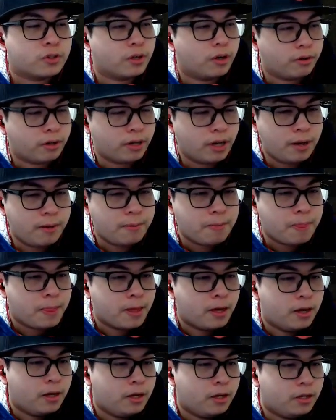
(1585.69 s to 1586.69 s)
Okay,
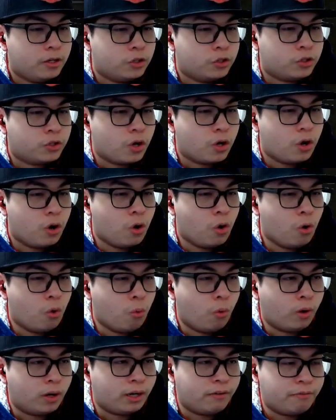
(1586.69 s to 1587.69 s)
so
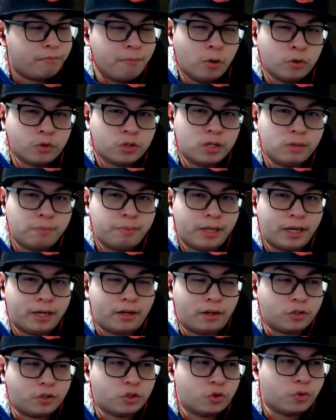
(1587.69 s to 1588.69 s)
what I've mostly played
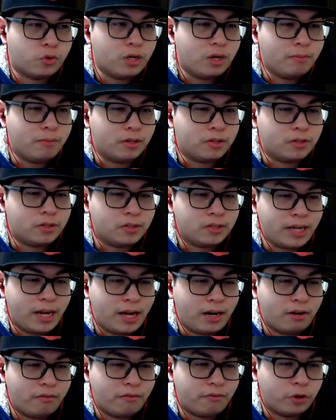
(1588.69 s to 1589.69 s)
on stream is the
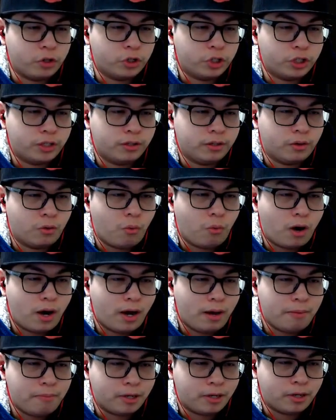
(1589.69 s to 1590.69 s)
standard version.
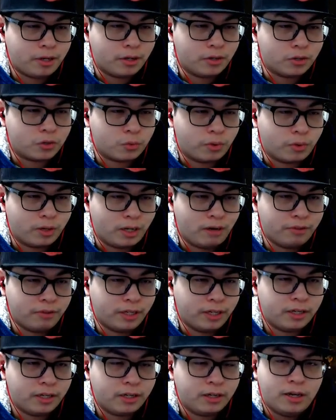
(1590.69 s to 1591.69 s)
Why? Because when
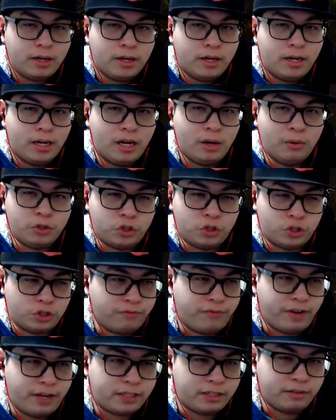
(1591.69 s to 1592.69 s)
leveling, it was just
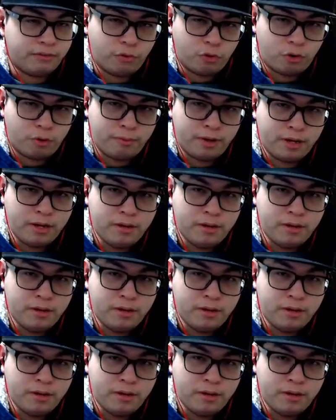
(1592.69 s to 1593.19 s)
effective for me.